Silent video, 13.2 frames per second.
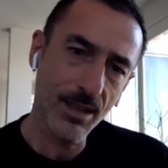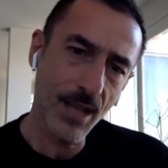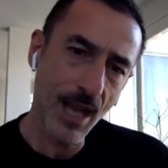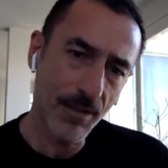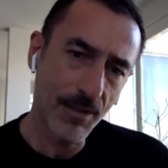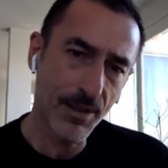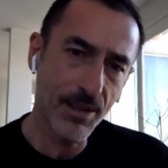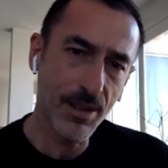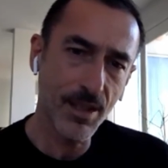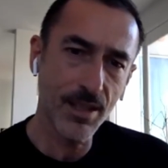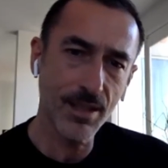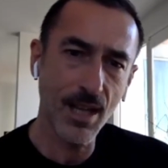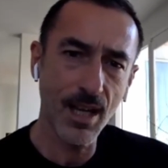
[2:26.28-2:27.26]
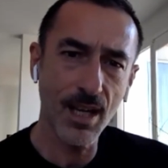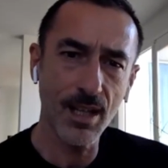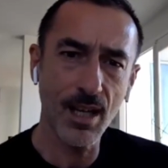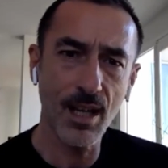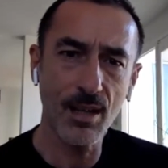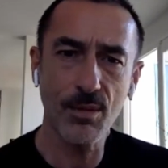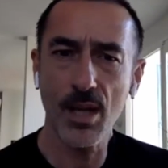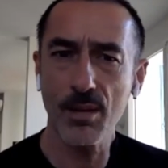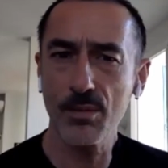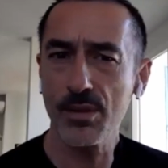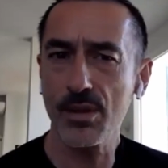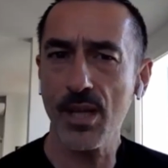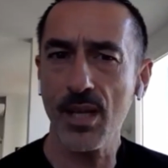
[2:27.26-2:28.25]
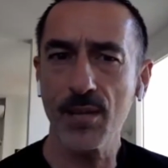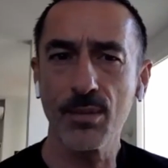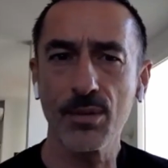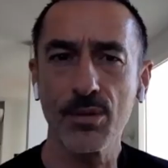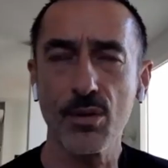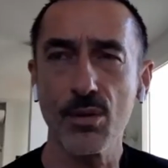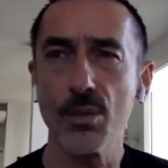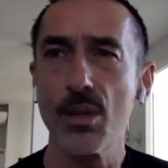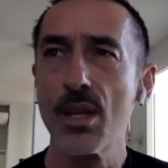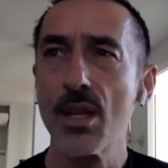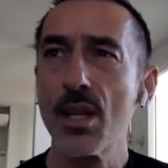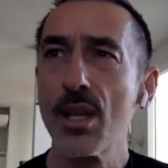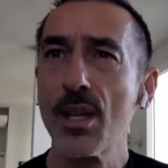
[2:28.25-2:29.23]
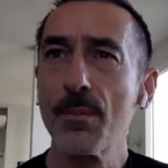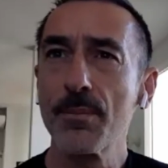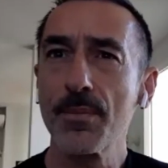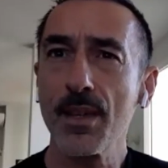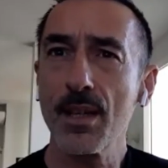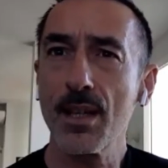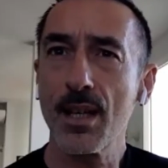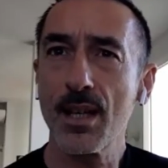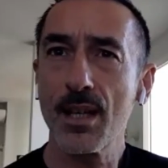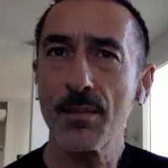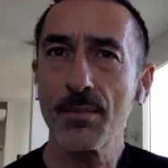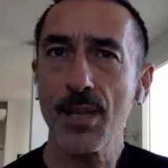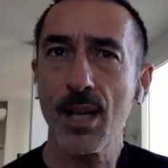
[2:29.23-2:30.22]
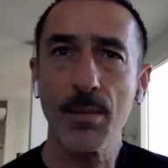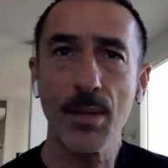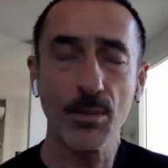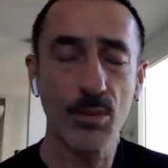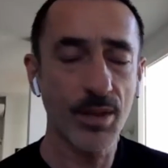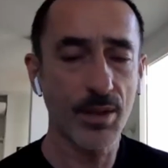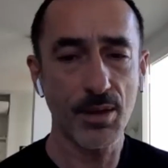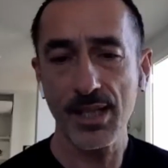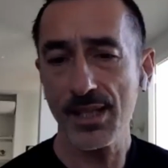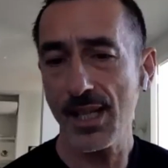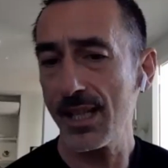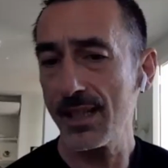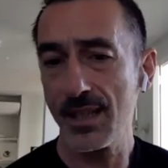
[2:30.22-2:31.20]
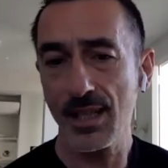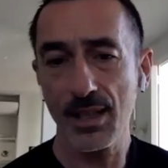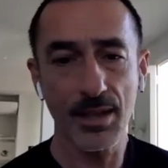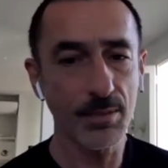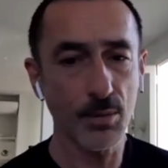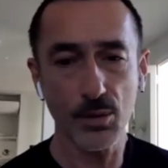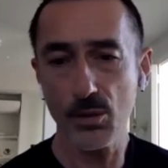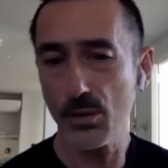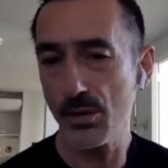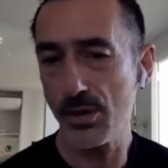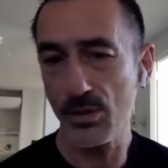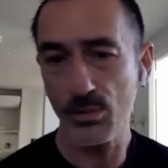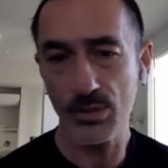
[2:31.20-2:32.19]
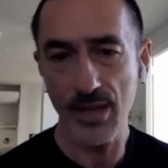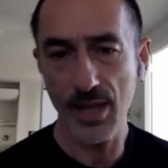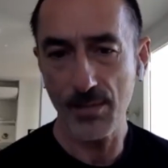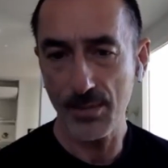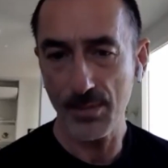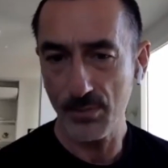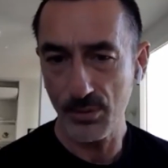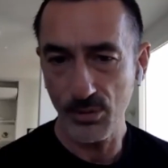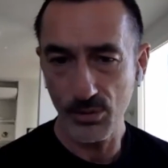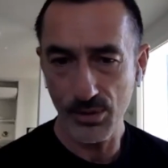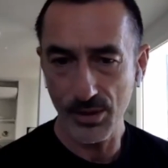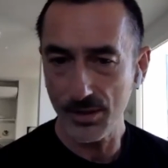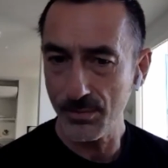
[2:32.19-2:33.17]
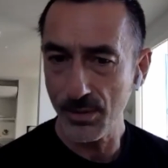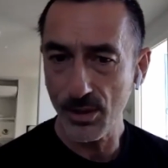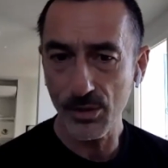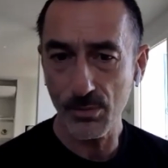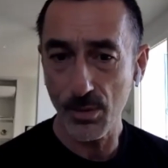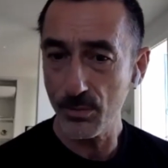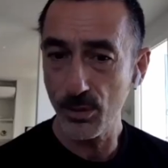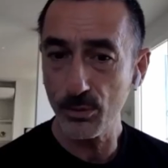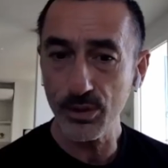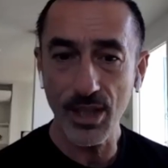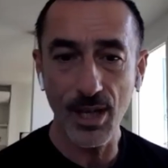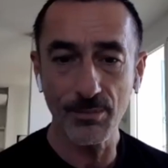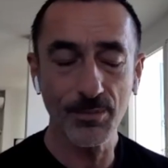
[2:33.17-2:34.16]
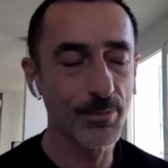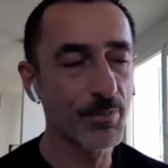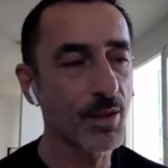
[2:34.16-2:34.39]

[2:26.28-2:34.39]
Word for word: Athens. And I, ha- I, I, was able to um, come up with a crazy idea and the producers would come and produce it because people would come.